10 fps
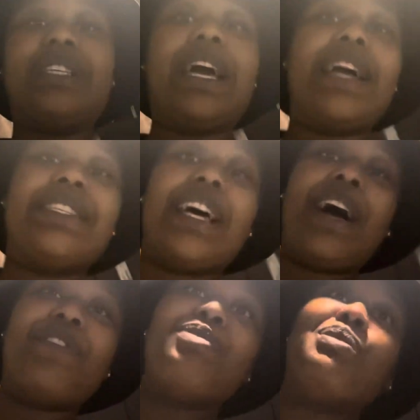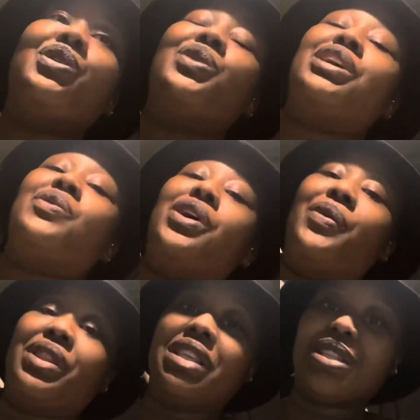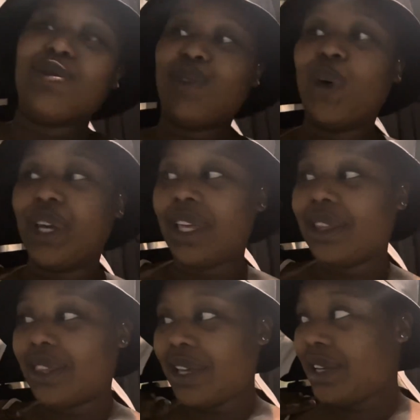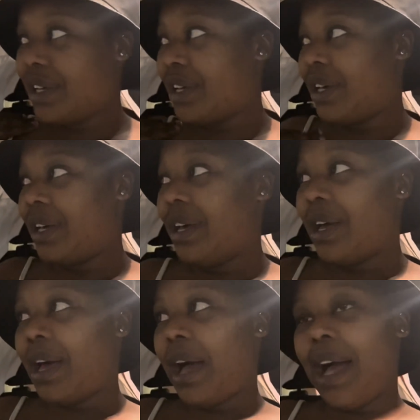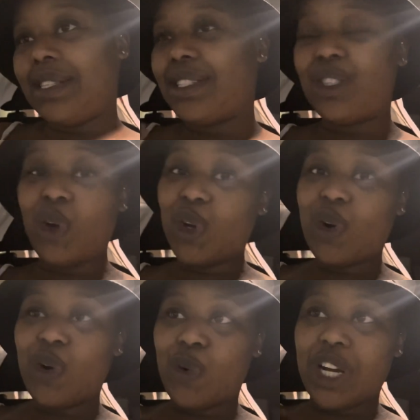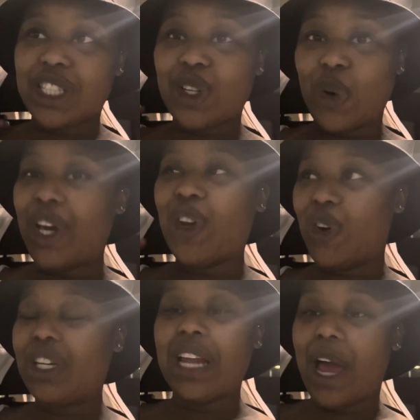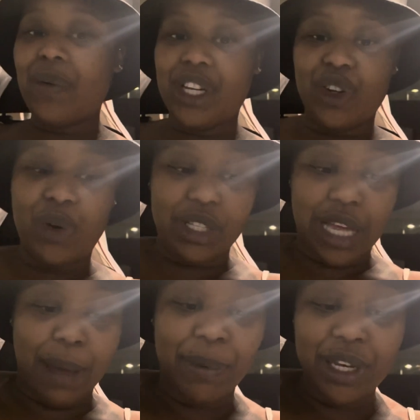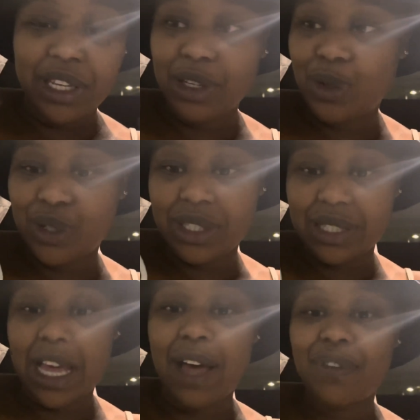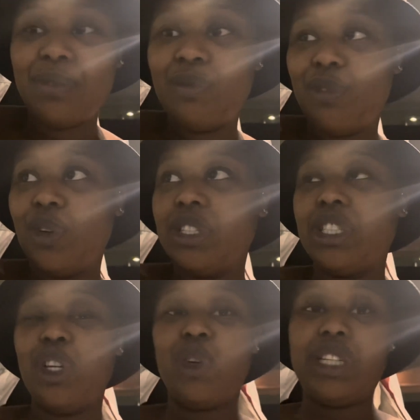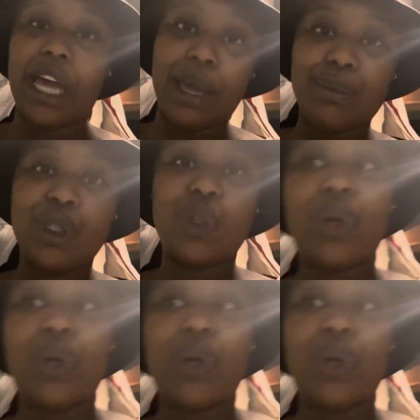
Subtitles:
guys, I haven't been doing well with this vlogging thing. I just don't know what's going on. I really don't know what's happening because I haven't vlogged in a long time. So